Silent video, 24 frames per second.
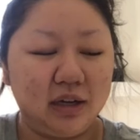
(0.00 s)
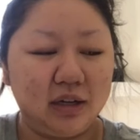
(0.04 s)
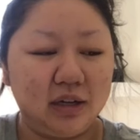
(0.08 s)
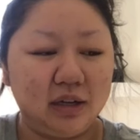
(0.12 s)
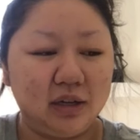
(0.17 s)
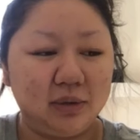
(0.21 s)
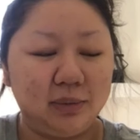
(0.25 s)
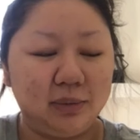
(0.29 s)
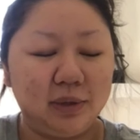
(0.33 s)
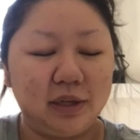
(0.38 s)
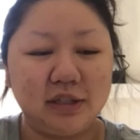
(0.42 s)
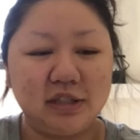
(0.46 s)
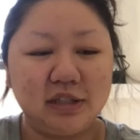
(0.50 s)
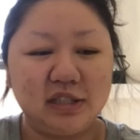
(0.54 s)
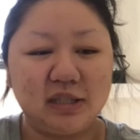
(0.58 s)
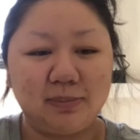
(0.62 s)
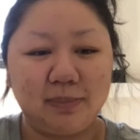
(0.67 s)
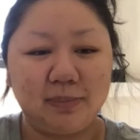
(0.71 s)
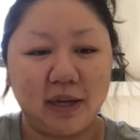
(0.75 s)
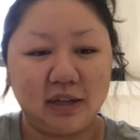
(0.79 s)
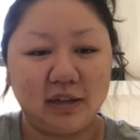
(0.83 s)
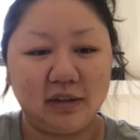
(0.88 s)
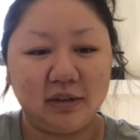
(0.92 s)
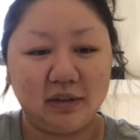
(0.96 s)
we can
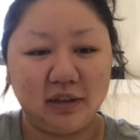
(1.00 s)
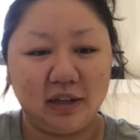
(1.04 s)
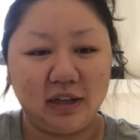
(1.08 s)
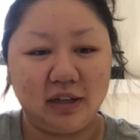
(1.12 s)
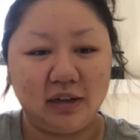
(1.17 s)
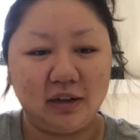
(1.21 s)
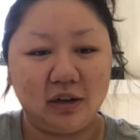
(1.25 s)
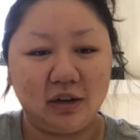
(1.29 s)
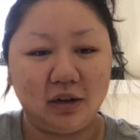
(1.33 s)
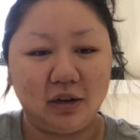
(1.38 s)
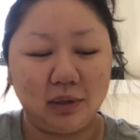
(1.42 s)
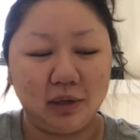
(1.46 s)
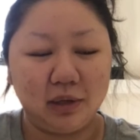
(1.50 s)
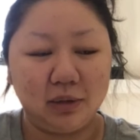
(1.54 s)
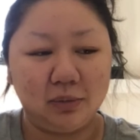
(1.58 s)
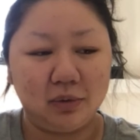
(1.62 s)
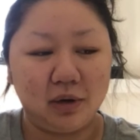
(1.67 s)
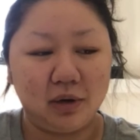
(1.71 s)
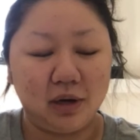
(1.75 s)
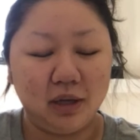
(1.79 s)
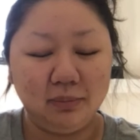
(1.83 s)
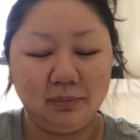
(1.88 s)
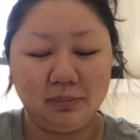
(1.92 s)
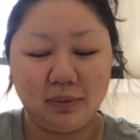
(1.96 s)
speculate all we
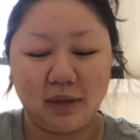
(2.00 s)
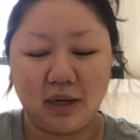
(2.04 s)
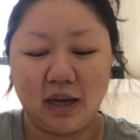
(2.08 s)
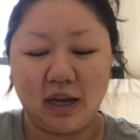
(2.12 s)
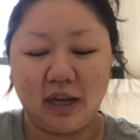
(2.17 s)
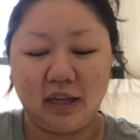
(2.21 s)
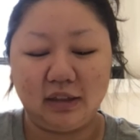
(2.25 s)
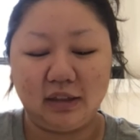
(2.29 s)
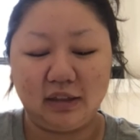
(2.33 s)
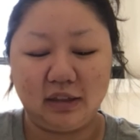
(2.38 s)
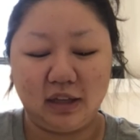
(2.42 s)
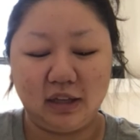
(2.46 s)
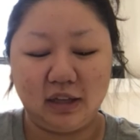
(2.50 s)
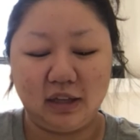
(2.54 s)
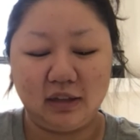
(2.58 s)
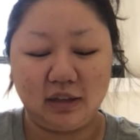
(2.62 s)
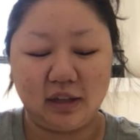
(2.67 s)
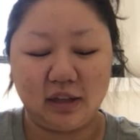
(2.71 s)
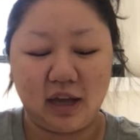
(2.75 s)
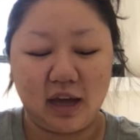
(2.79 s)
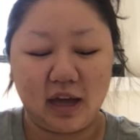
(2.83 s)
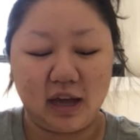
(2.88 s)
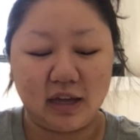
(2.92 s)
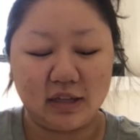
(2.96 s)
want, but I think
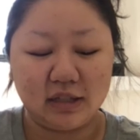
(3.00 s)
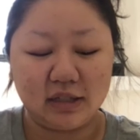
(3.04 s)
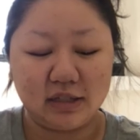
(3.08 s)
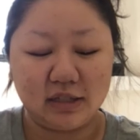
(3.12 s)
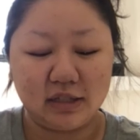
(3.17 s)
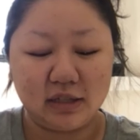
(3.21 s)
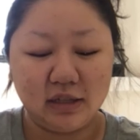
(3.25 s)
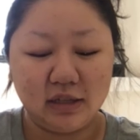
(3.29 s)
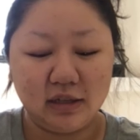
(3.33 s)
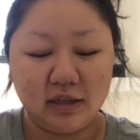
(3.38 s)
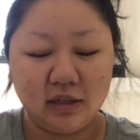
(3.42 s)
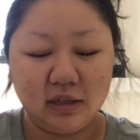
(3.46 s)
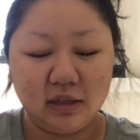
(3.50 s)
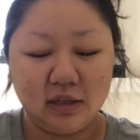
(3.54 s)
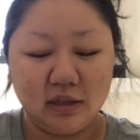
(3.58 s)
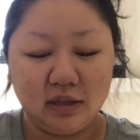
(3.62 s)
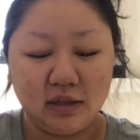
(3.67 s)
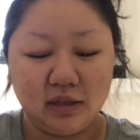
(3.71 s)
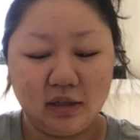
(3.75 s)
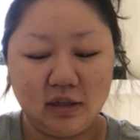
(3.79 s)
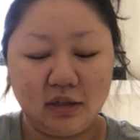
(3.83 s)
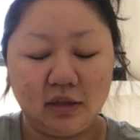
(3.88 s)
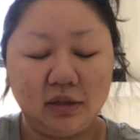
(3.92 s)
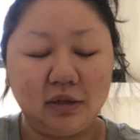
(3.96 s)
that
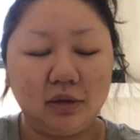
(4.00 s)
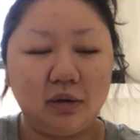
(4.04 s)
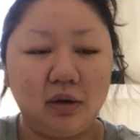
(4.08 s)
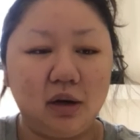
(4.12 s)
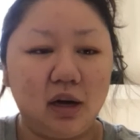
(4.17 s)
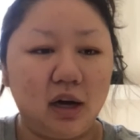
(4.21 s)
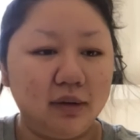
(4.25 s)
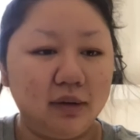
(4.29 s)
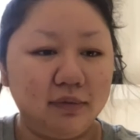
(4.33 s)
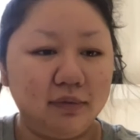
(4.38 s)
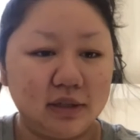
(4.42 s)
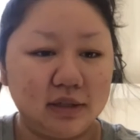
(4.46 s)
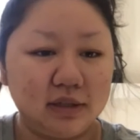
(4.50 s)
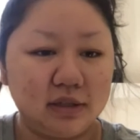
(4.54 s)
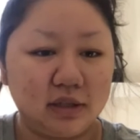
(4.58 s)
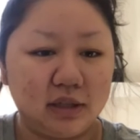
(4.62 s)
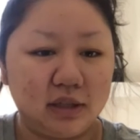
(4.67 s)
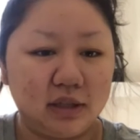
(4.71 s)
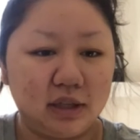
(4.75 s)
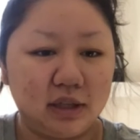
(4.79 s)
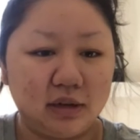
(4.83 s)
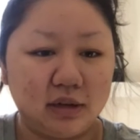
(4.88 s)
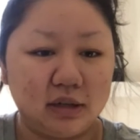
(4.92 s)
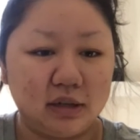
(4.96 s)
obviously
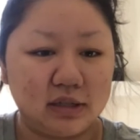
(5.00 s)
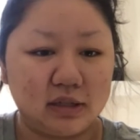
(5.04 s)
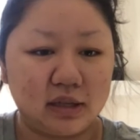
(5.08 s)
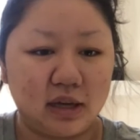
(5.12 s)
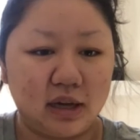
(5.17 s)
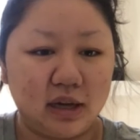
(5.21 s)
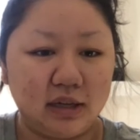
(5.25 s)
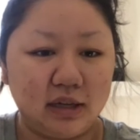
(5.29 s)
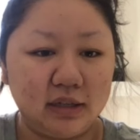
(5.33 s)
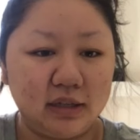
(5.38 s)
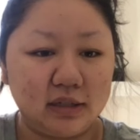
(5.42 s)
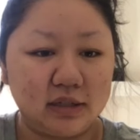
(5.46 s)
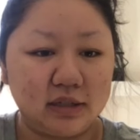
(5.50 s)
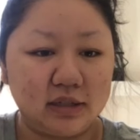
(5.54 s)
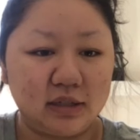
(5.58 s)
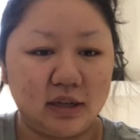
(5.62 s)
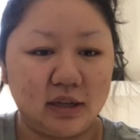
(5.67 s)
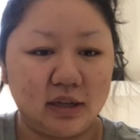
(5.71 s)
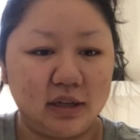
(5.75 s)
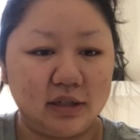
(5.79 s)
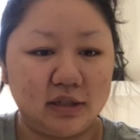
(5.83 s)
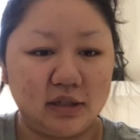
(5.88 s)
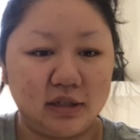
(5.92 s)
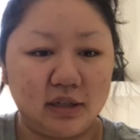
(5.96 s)
there are scientists and
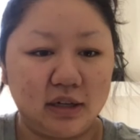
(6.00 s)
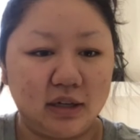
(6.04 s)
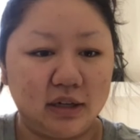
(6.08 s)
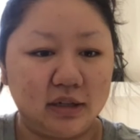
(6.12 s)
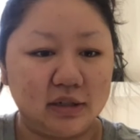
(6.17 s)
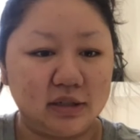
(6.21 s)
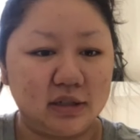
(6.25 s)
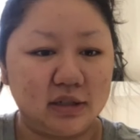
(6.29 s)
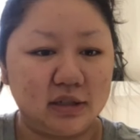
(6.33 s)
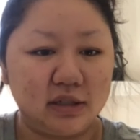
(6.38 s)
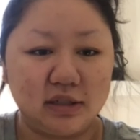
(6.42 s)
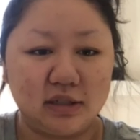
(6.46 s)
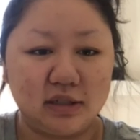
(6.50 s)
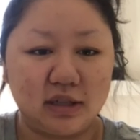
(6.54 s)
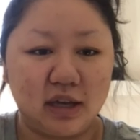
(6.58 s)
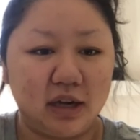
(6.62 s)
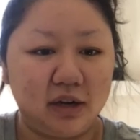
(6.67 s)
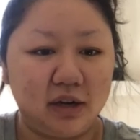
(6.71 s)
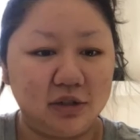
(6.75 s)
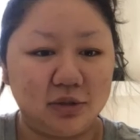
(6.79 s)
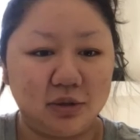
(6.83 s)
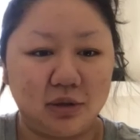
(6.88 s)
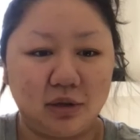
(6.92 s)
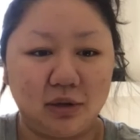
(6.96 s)
engineers and
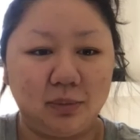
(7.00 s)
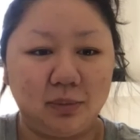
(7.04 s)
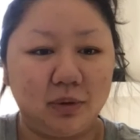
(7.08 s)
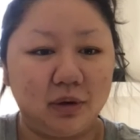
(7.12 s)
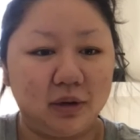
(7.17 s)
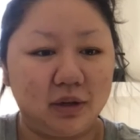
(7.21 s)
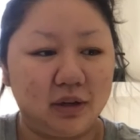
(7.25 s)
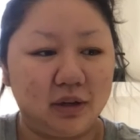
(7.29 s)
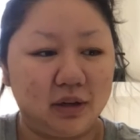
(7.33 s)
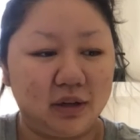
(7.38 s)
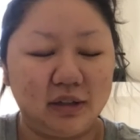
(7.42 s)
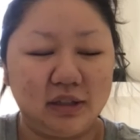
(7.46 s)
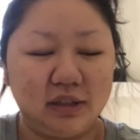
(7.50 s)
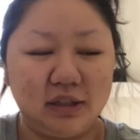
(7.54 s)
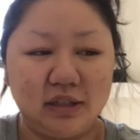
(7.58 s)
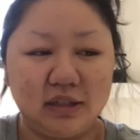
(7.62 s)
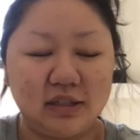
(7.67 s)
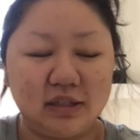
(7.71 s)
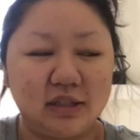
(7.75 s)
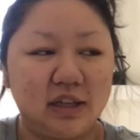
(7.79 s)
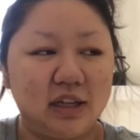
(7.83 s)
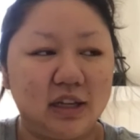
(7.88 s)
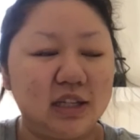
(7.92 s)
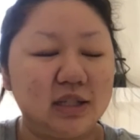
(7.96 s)
designers who are working on
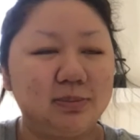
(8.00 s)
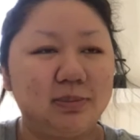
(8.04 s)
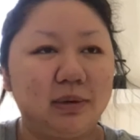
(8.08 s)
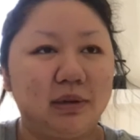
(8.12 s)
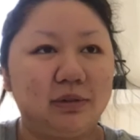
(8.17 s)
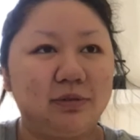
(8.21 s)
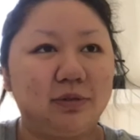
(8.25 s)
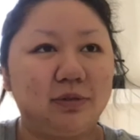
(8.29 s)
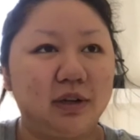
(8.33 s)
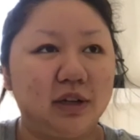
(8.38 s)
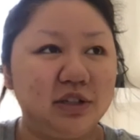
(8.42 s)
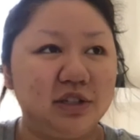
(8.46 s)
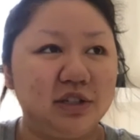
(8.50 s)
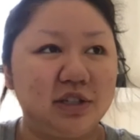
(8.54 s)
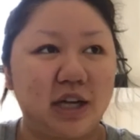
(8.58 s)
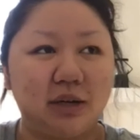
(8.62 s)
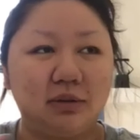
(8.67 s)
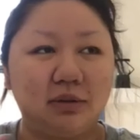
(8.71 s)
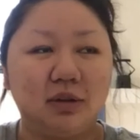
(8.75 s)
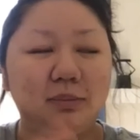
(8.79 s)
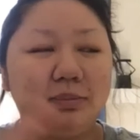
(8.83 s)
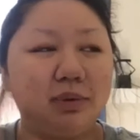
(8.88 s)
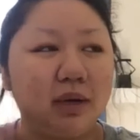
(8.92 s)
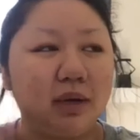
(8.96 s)
these things, but for the
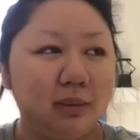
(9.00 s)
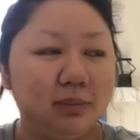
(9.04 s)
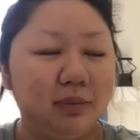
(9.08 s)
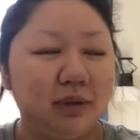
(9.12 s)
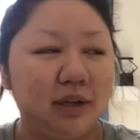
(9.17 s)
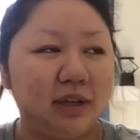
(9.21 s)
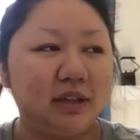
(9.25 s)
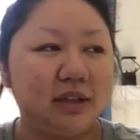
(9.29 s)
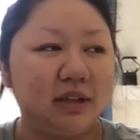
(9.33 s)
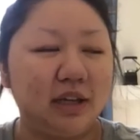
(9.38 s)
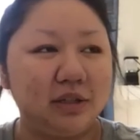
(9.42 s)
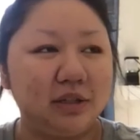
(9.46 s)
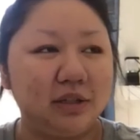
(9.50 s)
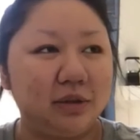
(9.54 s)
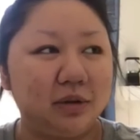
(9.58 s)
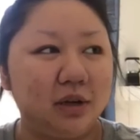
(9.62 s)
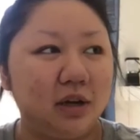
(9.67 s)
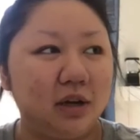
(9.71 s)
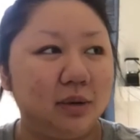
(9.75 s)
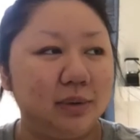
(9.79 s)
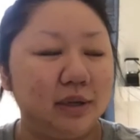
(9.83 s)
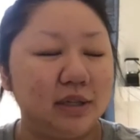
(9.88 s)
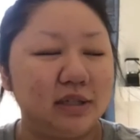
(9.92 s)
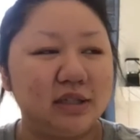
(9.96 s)
general public, they don't
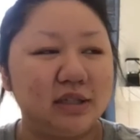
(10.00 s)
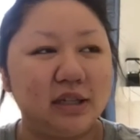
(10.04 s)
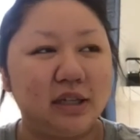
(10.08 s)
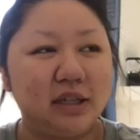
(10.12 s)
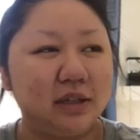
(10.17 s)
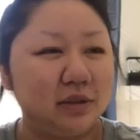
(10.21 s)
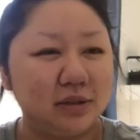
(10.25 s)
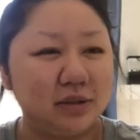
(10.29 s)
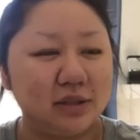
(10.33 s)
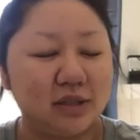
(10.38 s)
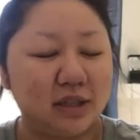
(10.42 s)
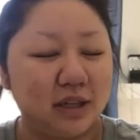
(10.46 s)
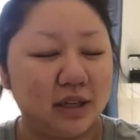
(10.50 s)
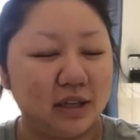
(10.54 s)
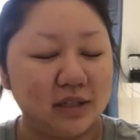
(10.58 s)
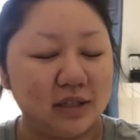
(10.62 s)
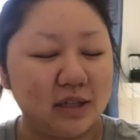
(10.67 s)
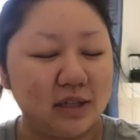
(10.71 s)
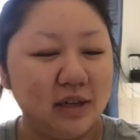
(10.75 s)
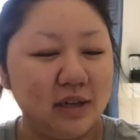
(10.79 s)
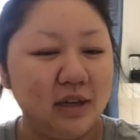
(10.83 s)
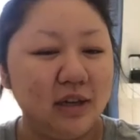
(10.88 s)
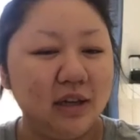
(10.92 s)
always see those things.